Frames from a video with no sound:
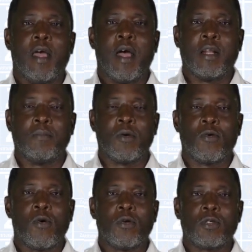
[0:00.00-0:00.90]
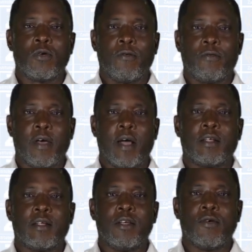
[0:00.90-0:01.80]
and because of
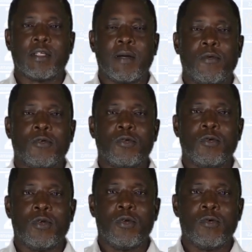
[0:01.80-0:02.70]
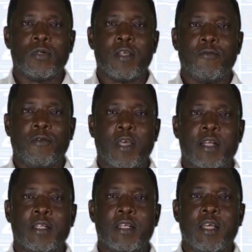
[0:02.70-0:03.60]
that you are supposed to use the
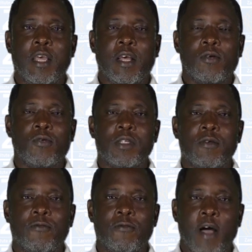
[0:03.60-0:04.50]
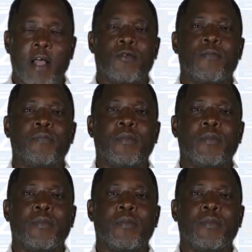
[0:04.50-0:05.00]
VAT inclusive value.